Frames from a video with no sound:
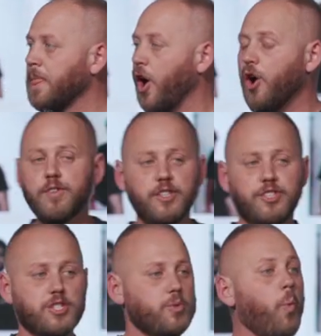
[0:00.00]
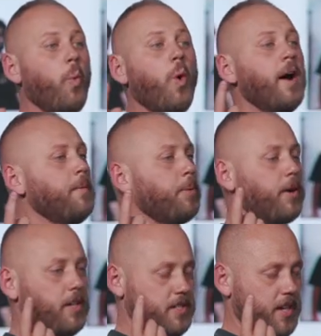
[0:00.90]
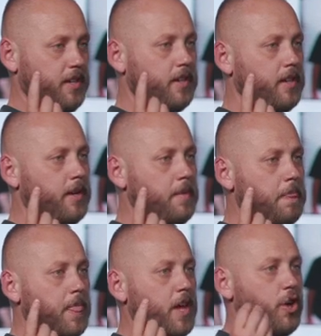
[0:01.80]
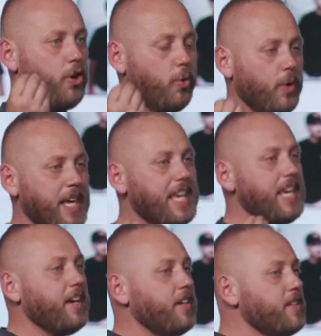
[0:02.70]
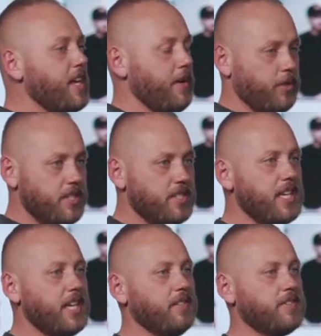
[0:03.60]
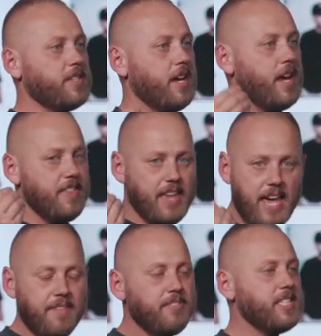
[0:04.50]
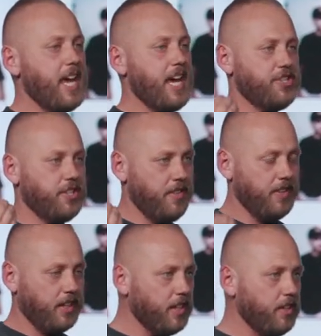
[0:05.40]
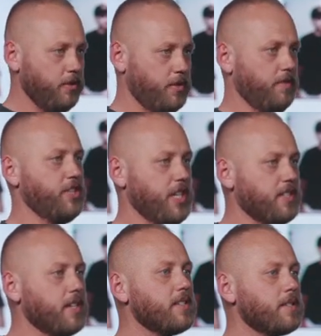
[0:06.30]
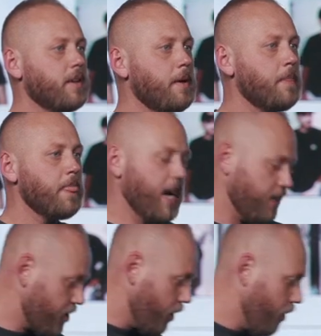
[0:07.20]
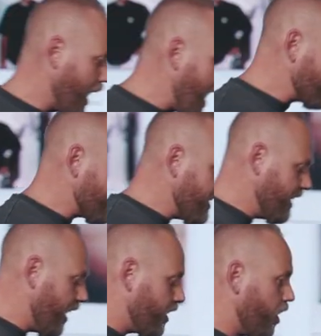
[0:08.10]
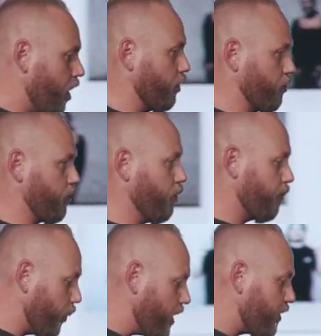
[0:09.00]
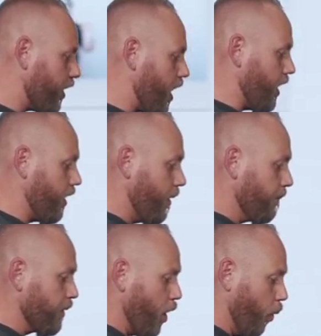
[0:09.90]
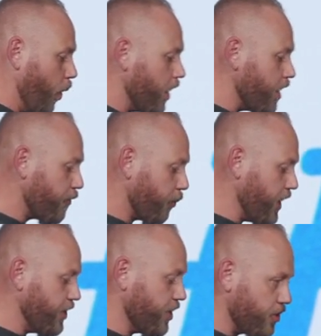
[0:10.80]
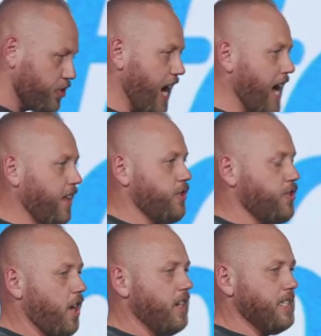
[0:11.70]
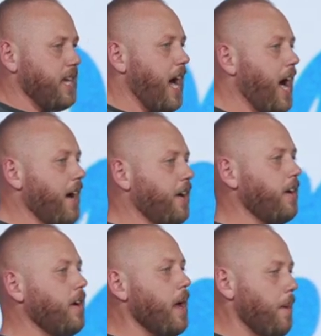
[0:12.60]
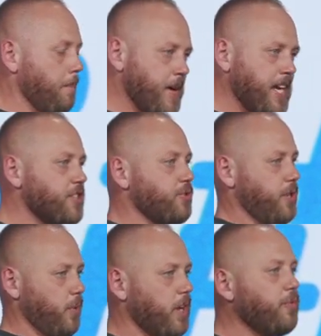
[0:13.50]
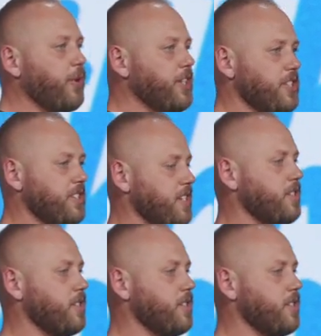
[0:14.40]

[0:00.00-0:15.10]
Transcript: over just one person who hears and receives the invitation and the good news of Jesus. And so as a young adult group, we thought, what if we just challenged our entire ministry? What if we just